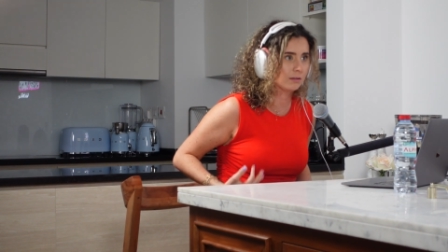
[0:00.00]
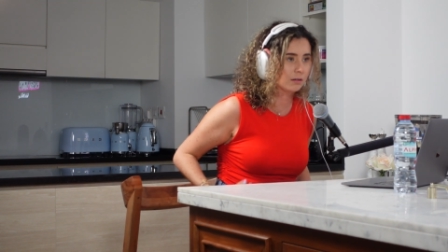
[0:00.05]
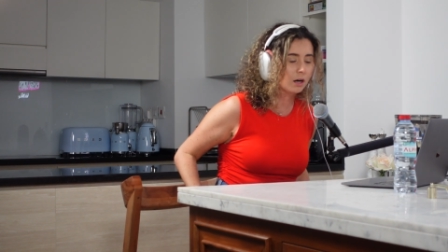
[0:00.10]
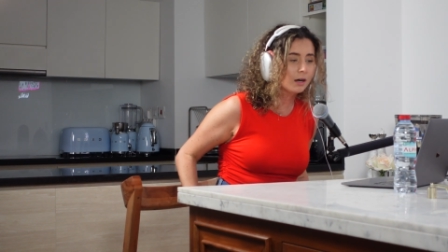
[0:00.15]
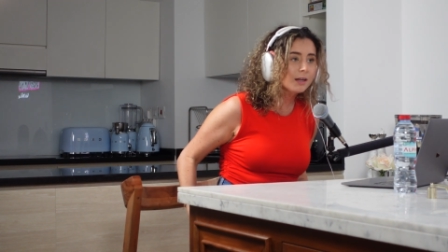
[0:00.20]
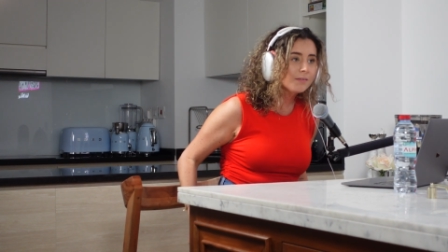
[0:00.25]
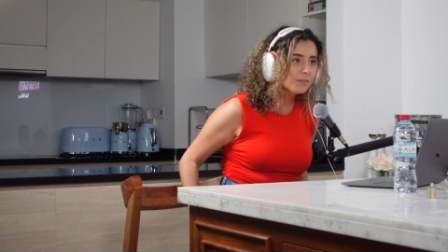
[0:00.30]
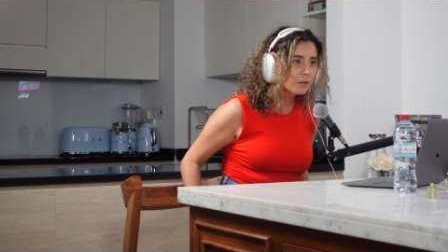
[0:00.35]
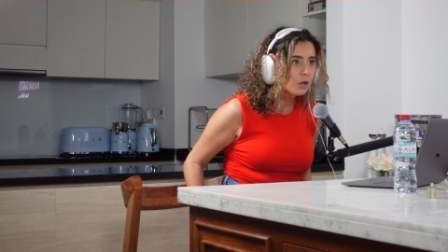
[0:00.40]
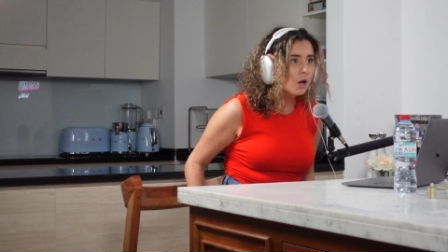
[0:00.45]

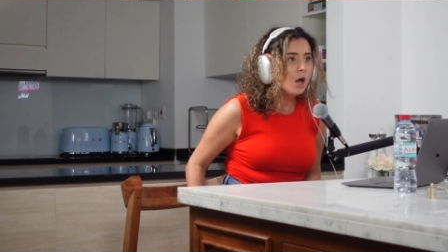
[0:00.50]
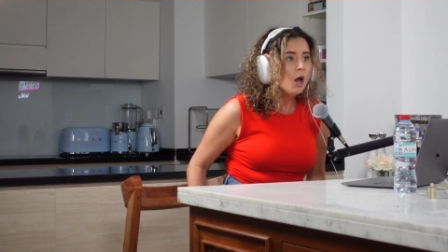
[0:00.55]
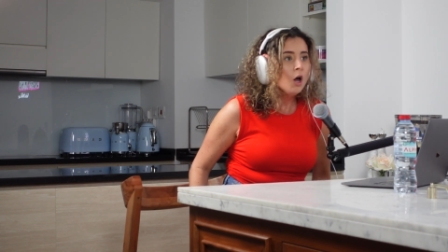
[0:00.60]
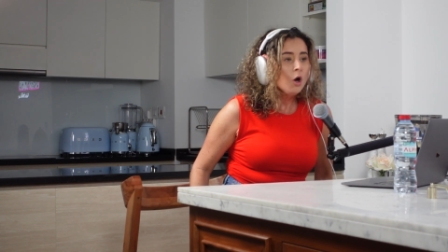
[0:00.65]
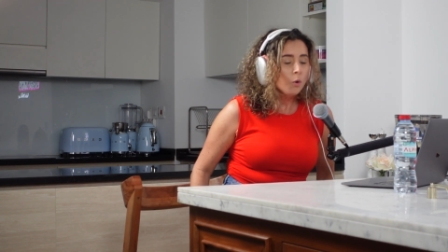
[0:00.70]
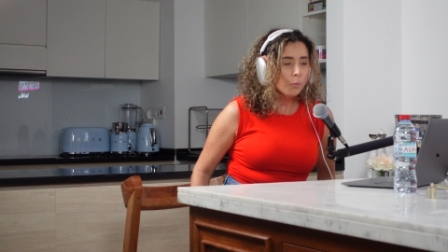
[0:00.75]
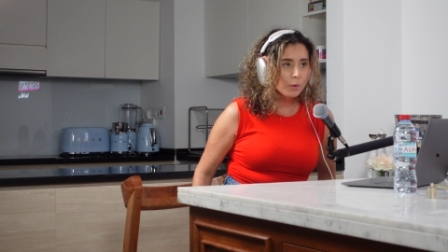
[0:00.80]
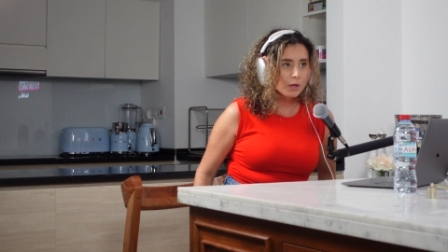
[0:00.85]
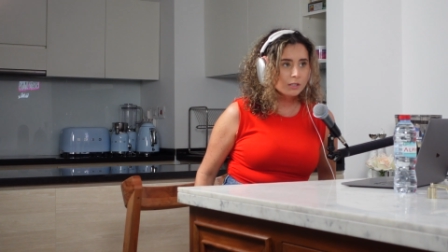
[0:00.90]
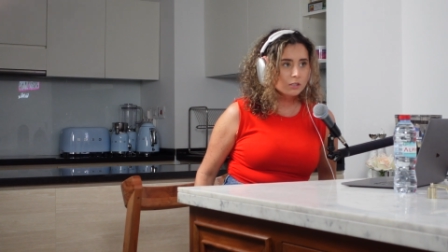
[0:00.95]
not even
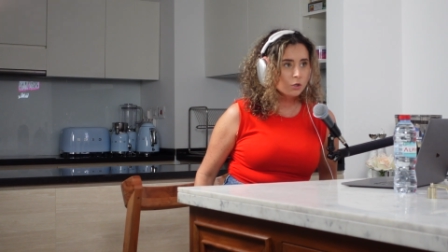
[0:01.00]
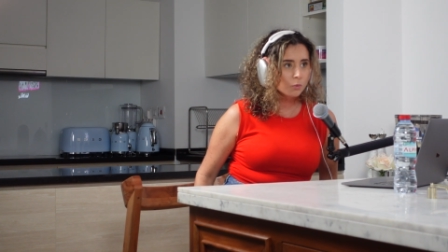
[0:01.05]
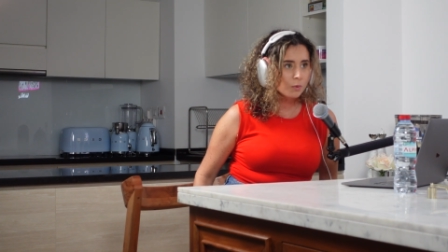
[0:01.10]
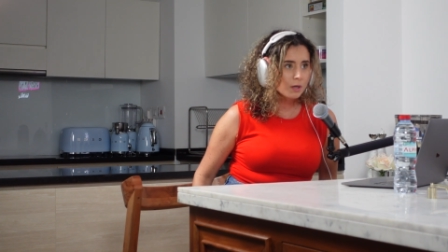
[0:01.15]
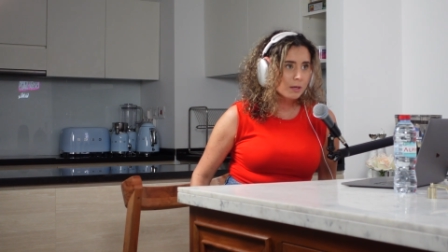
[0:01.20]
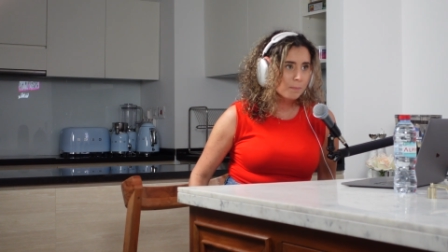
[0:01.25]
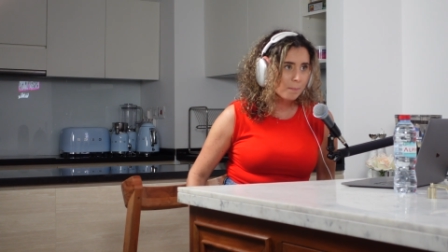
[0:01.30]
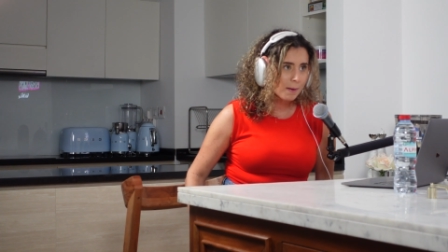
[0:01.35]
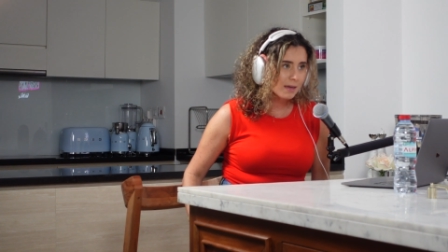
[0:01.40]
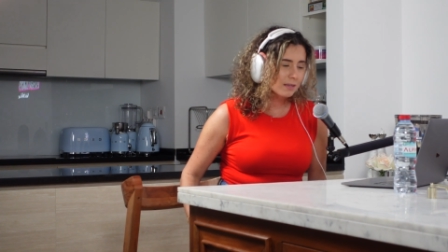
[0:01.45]
week to
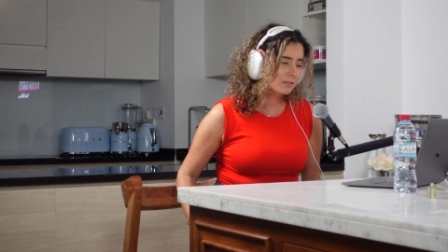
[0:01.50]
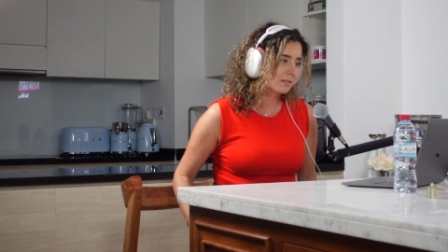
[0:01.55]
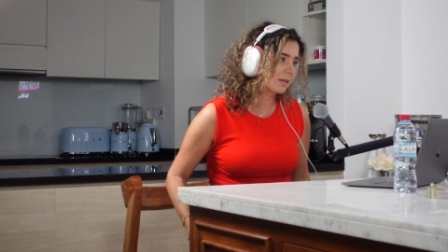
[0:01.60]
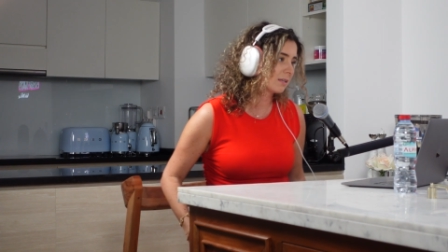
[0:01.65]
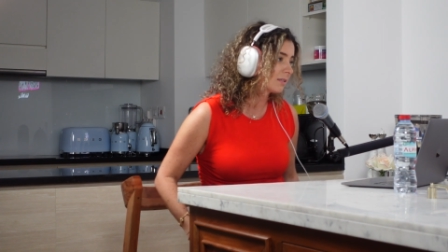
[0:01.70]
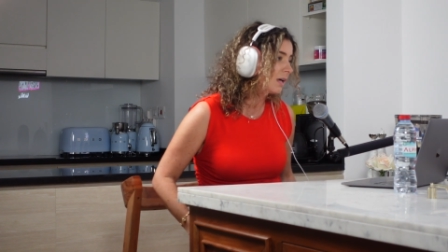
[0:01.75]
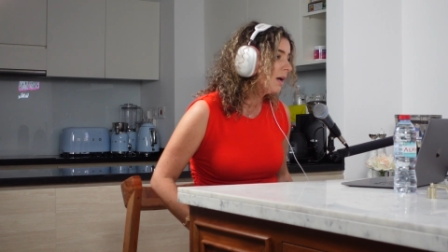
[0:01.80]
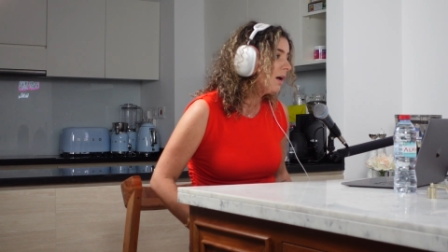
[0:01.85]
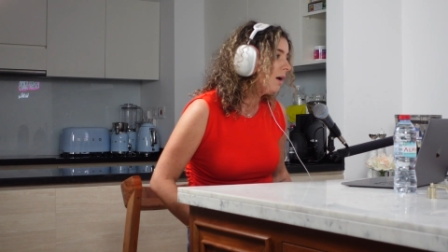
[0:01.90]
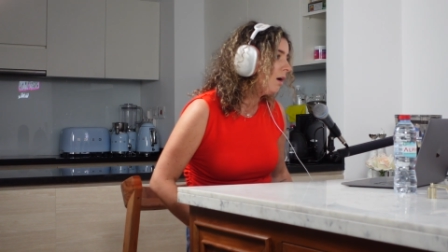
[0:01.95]
week basis.